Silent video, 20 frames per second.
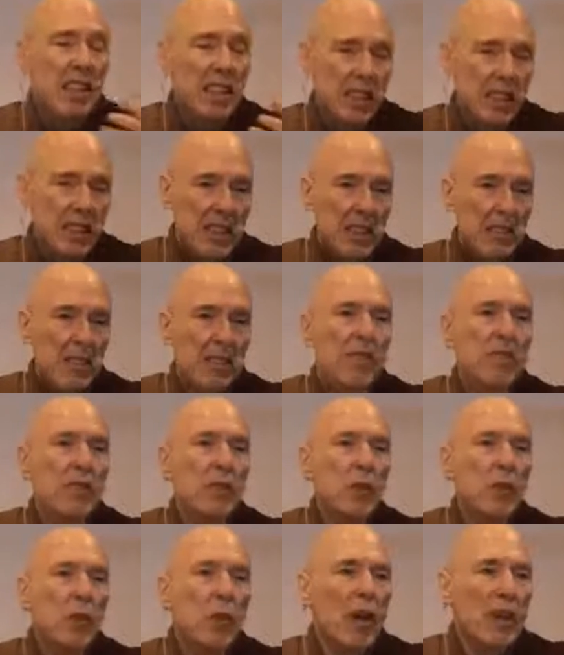If
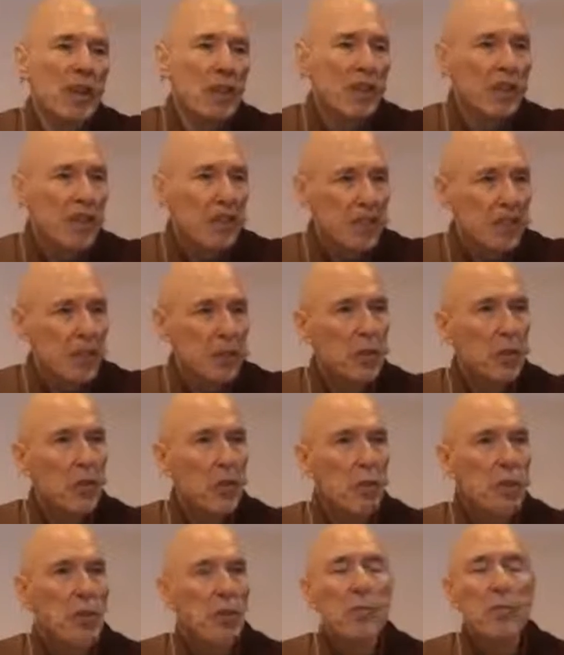you want
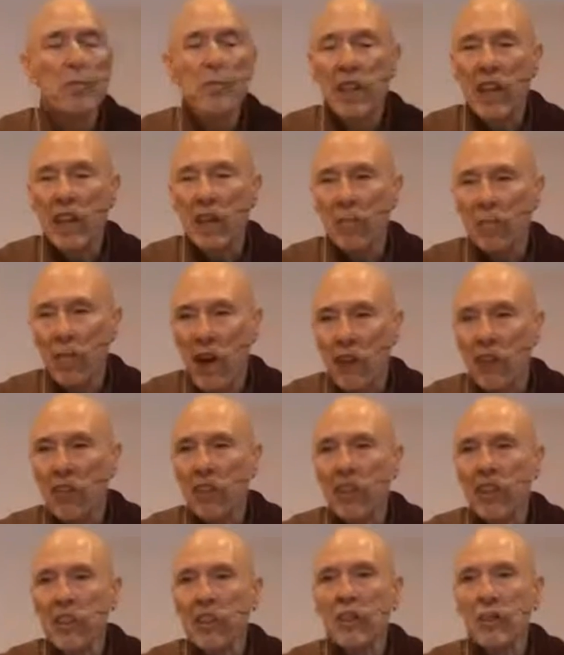to get
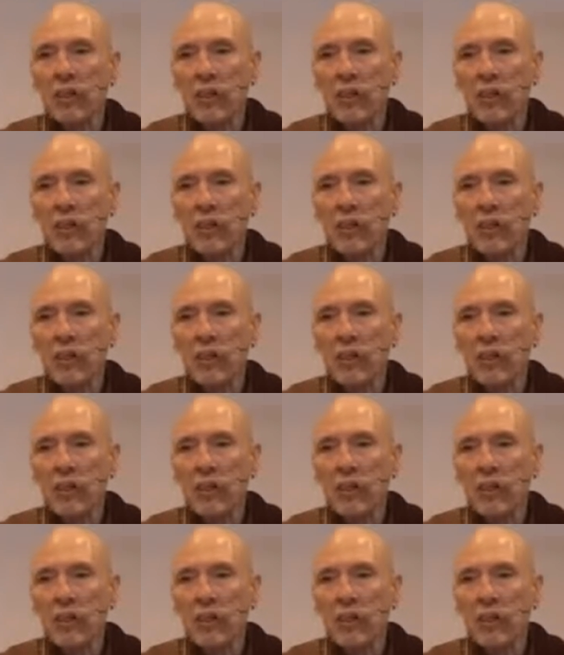married to